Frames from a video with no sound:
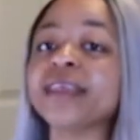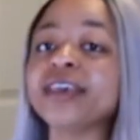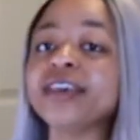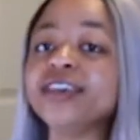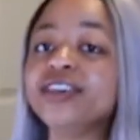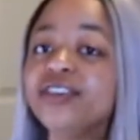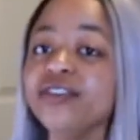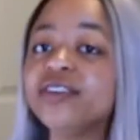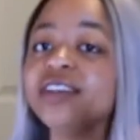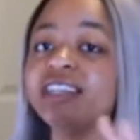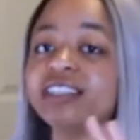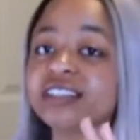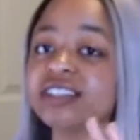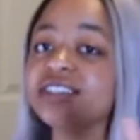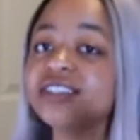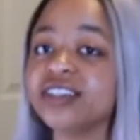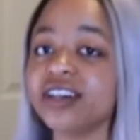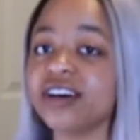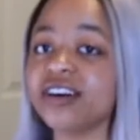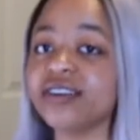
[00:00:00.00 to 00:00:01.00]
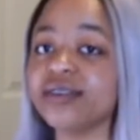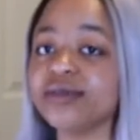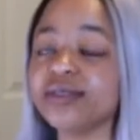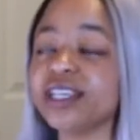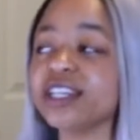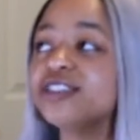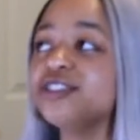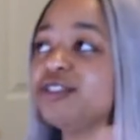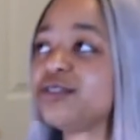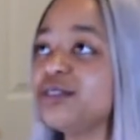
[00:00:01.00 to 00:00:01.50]
You need to know
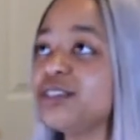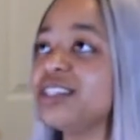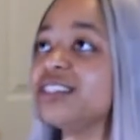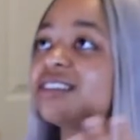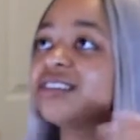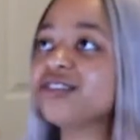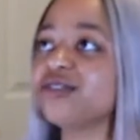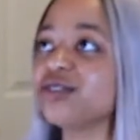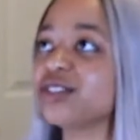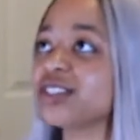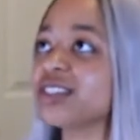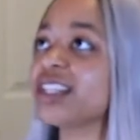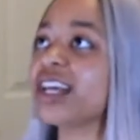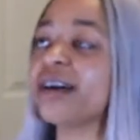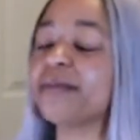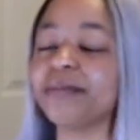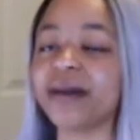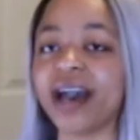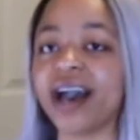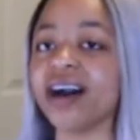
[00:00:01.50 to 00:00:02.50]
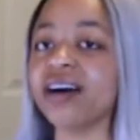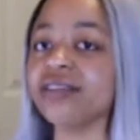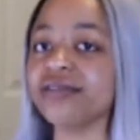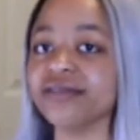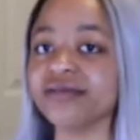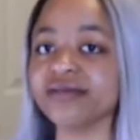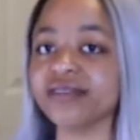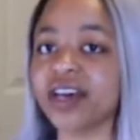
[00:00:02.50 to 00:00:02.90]
that you need to step out.